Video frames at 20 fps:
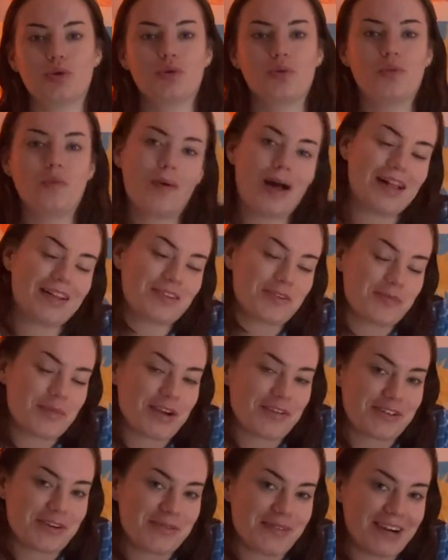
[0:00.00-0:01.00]
Welcome
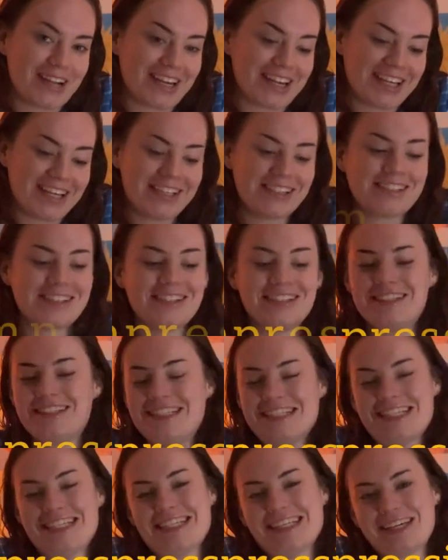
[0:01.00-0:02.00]
everybody to the
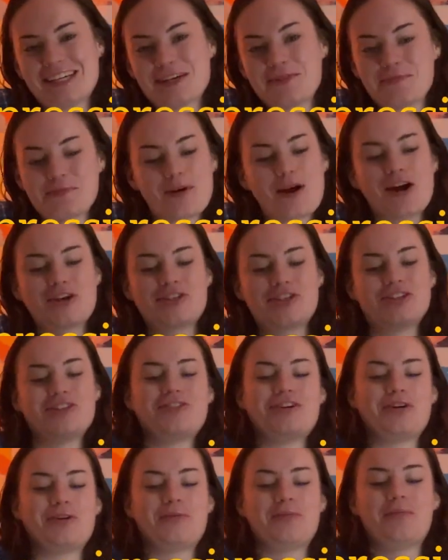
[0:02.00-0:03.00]
Decompression
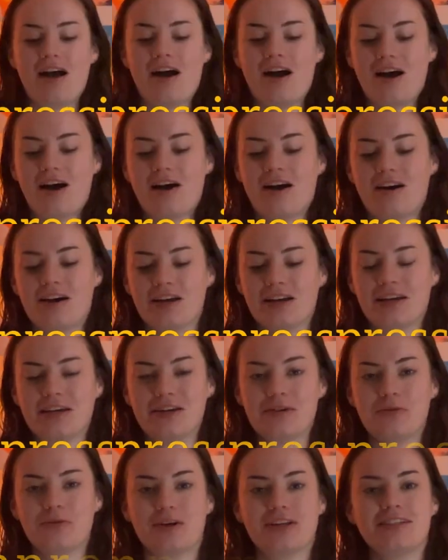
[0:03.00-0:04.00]
Room. I
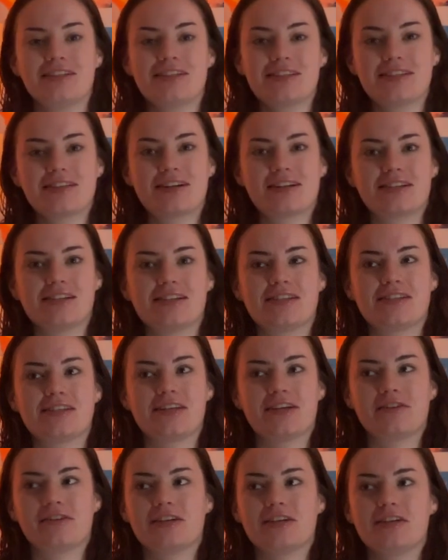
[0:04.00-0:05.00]
wanted to start this
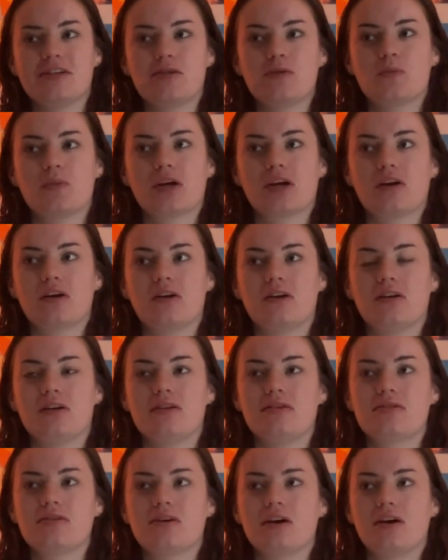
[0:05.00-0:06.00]
series
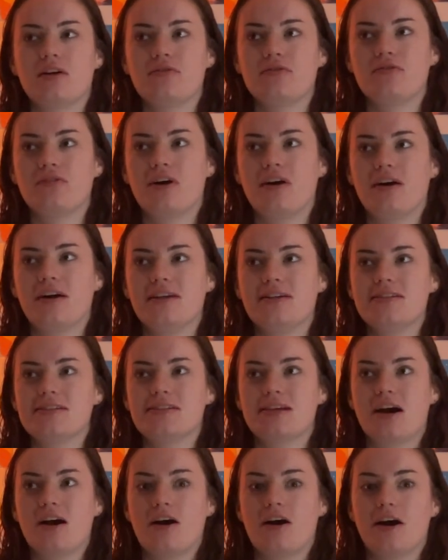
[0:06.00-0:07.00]
because I find
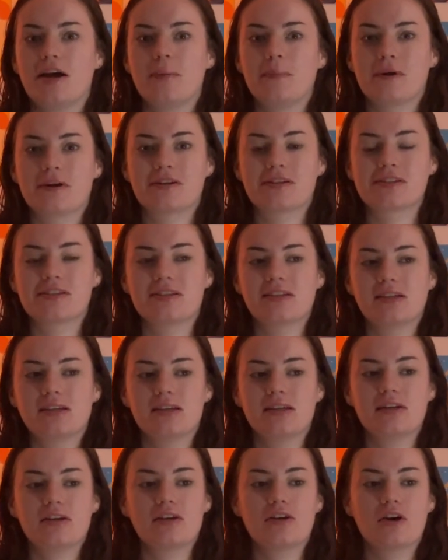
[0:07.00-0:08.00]
that I
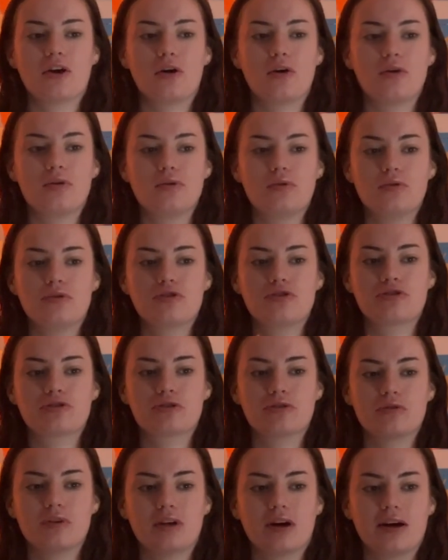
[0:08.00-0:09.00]
personally go
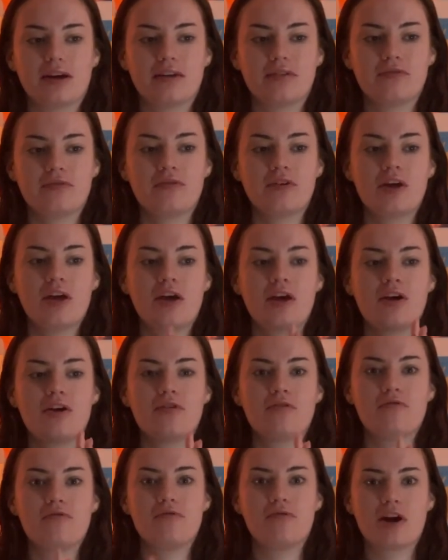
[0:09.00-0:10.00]
through life
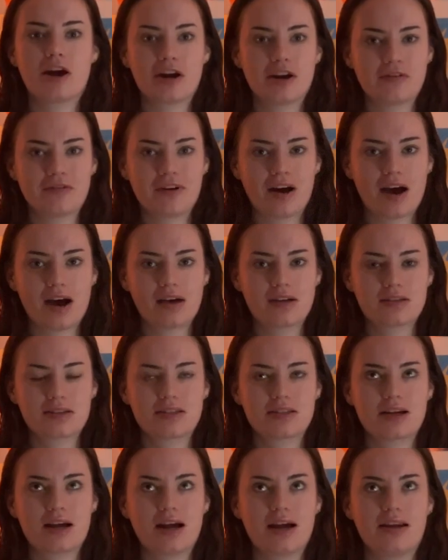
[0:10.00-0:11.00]
very
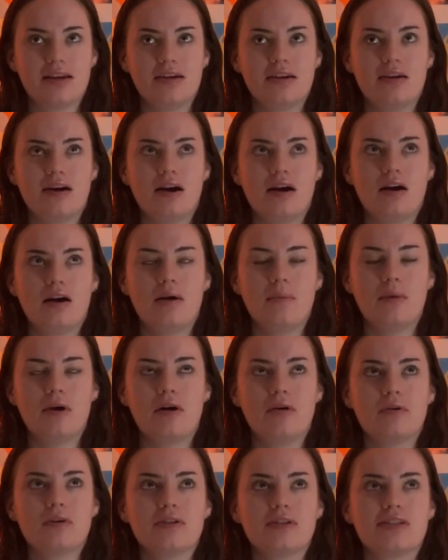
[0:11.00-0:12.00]
fast, and I'm
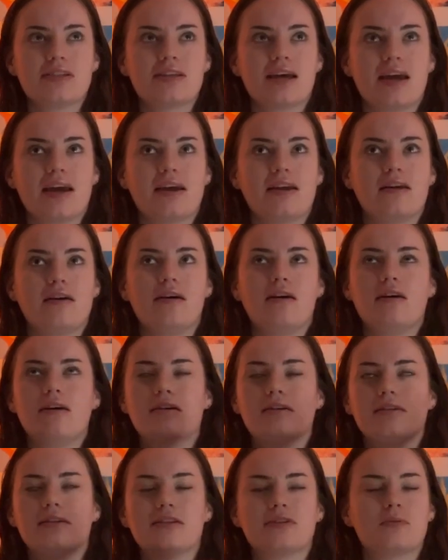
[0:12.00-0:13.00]
always saying, oh,
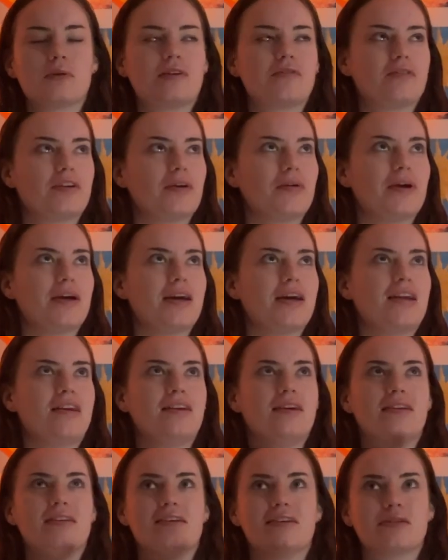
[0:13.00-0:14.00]
this week flew in,
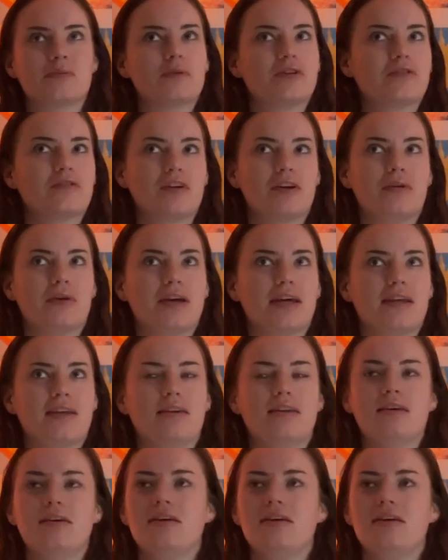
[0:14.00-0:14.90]
this month flew in,